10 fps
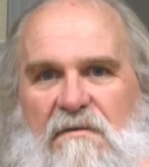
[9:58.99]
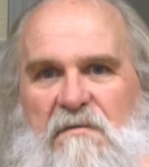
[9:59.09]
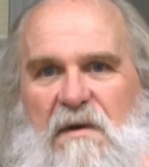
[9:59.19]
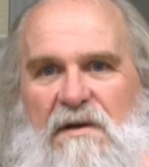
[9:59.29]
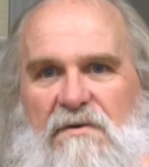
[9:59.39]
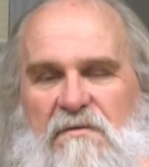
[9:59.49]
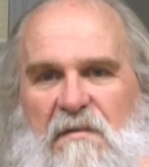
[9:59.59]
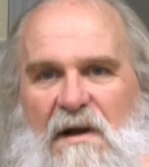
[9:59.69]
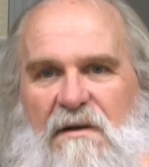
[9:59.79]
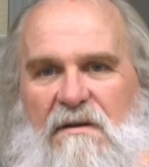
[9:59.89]
those pictures
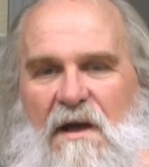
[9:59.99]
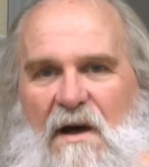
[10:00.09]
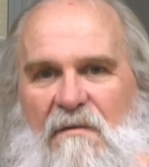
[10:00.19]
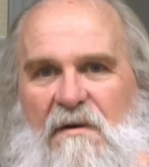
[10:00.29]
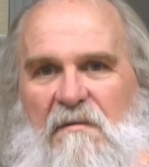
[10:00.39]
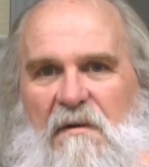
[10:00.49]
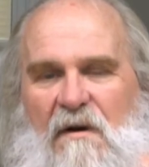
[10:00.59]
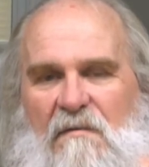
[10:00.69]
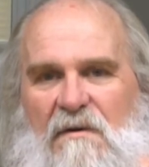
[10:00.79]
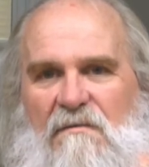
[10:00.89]
back to the highway
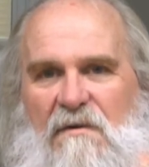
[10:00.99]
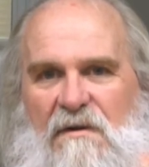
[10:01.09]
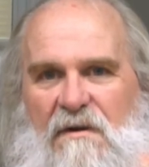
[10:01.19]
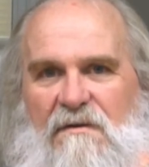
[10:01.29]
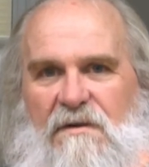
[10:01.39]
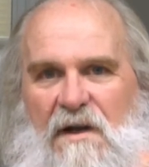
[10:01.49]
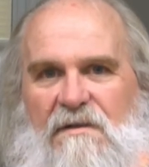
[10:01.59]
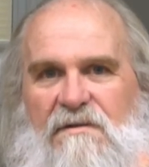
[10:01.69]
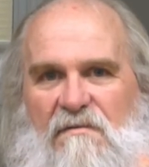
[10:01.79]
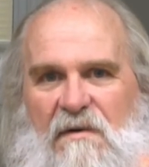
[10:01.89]
department when their
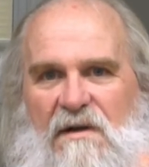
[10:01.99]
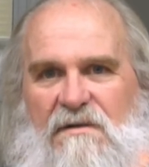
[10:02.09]
signs don't make